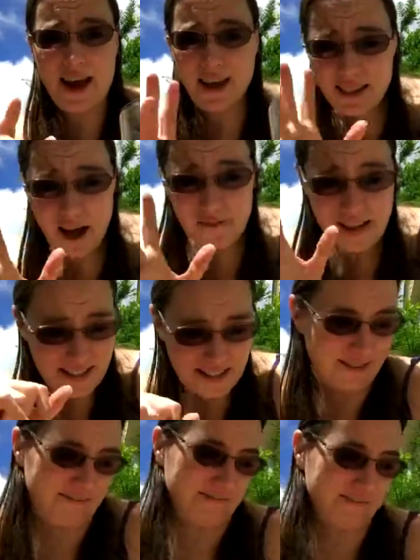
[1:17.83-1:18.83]
I love it.
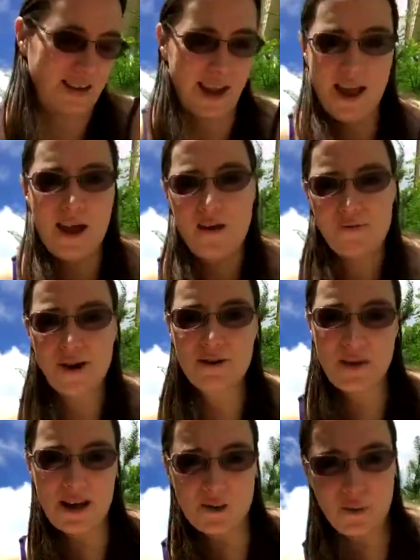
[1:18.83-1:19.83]
A friend
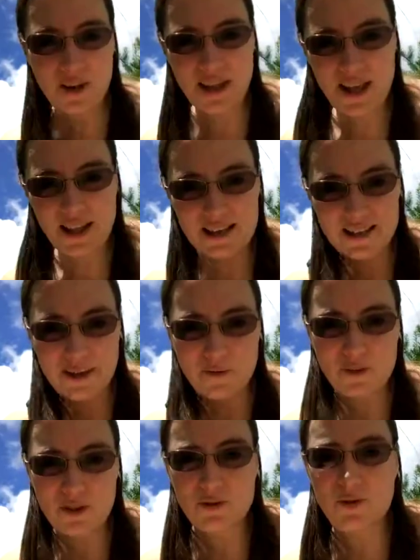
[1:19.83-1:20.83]
of mine told me that last night
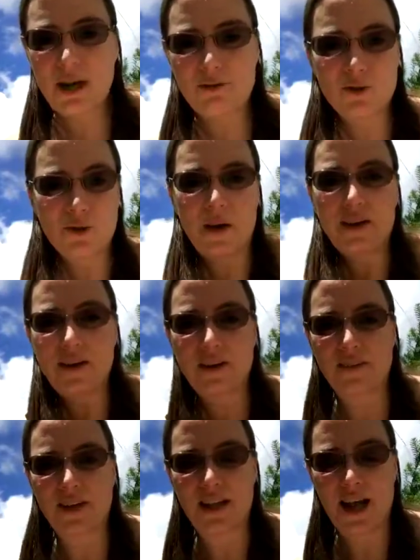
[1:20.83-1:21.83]
when I was doing my Young
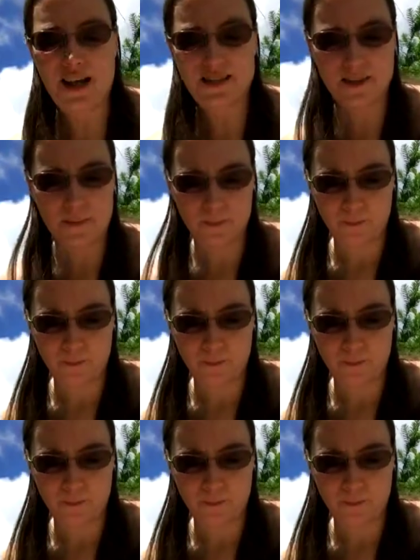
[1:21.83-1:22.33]
Living class.